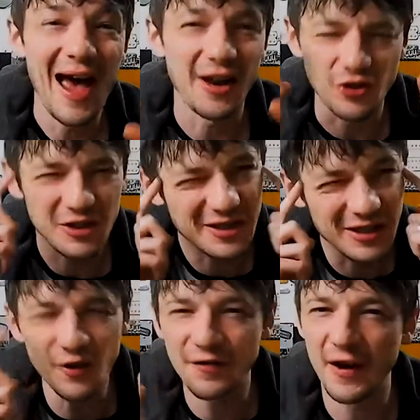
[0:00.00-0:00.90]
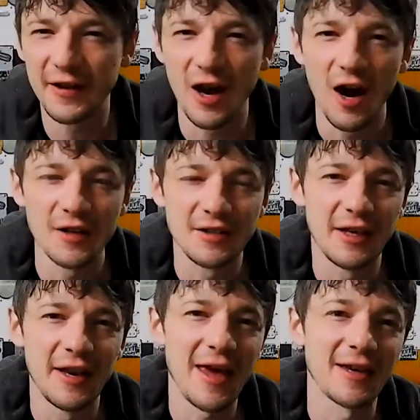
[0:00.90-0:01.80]
and you're still finding it hard to
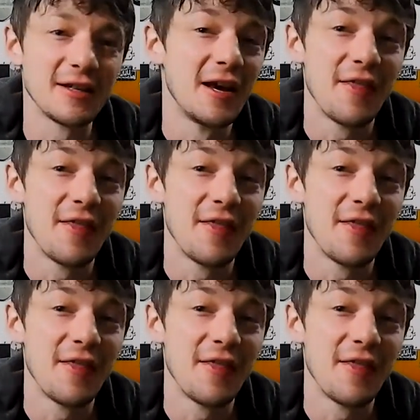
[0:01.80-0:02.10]
connect,